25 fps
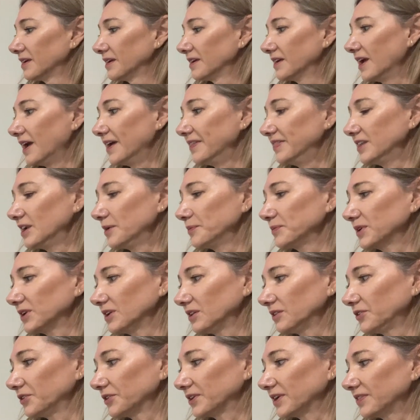And then I'm going to
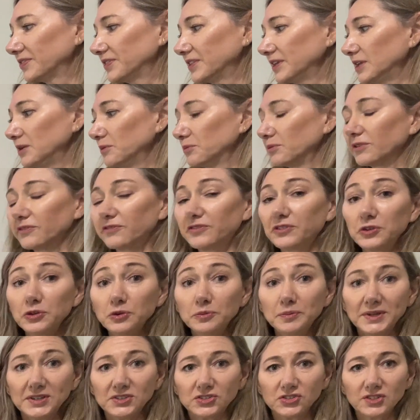look at the review
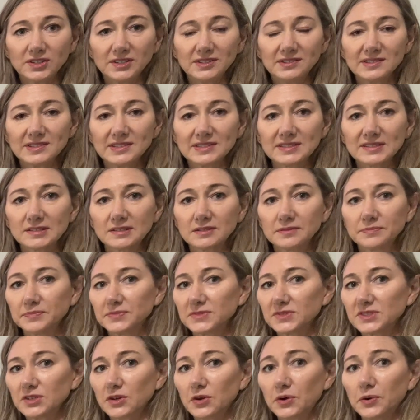mentions.
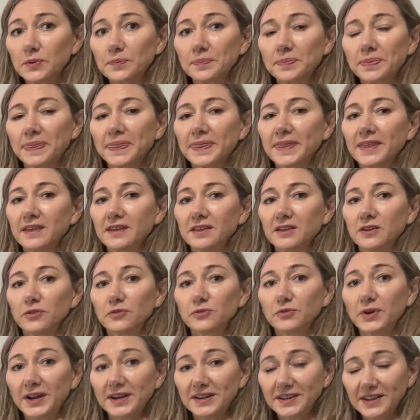So
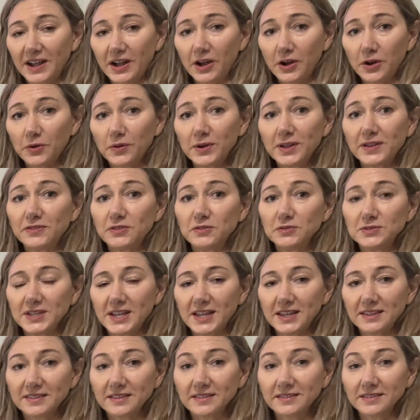right now, if you
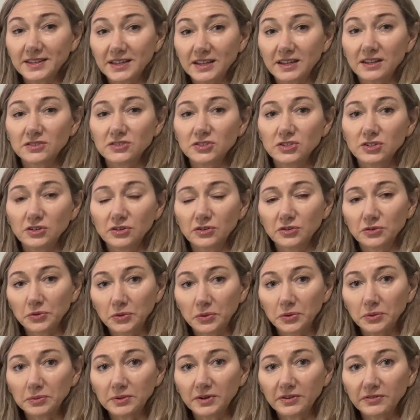take the link to your
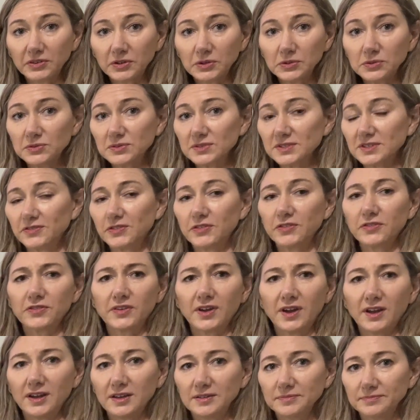Google reviews, if you've
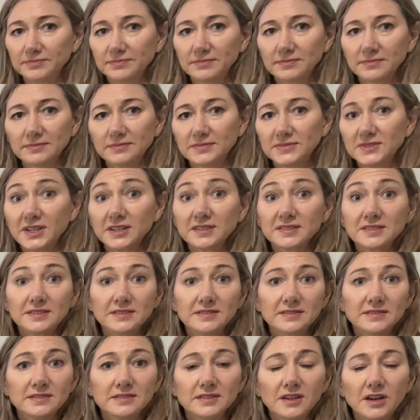got
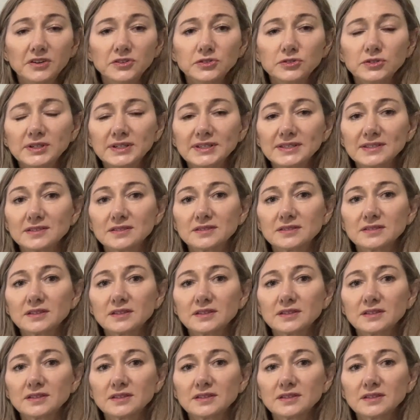dozens, hundreds,